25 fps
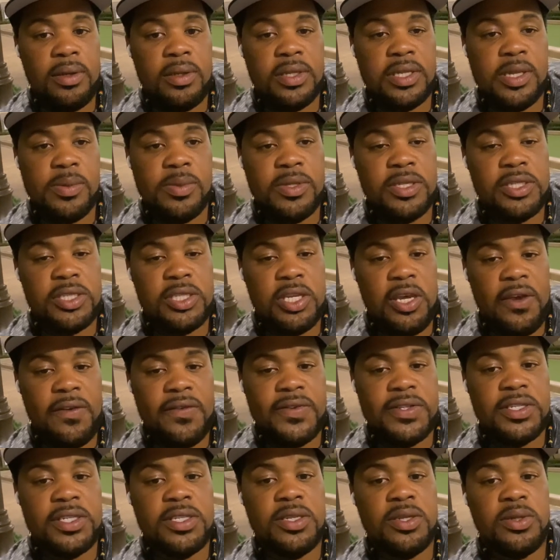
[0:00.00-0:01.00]
some of the soft
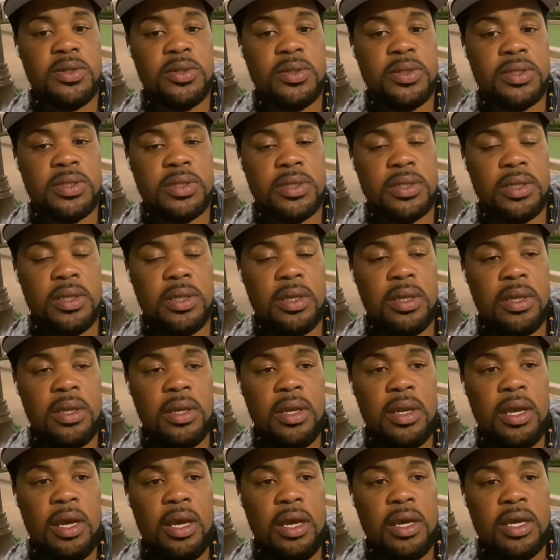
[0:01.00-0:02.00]
skills,
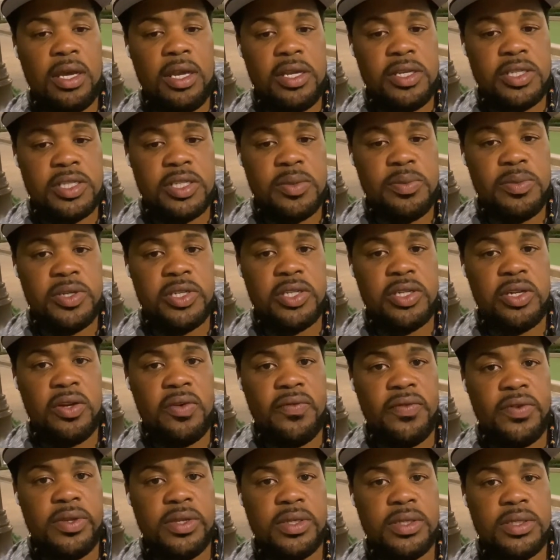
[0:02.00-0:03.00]
customer
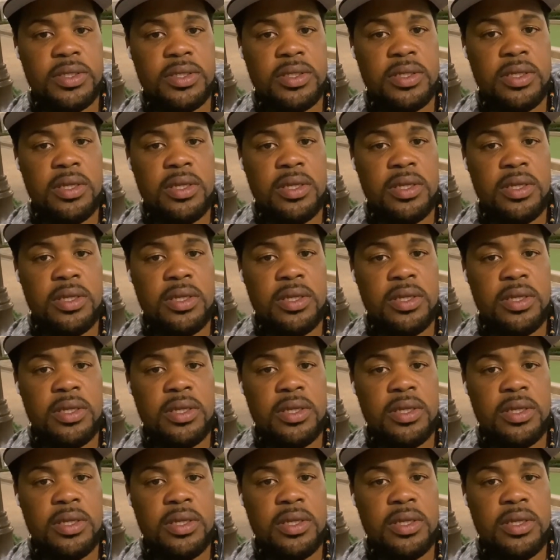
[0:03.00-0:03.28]
service,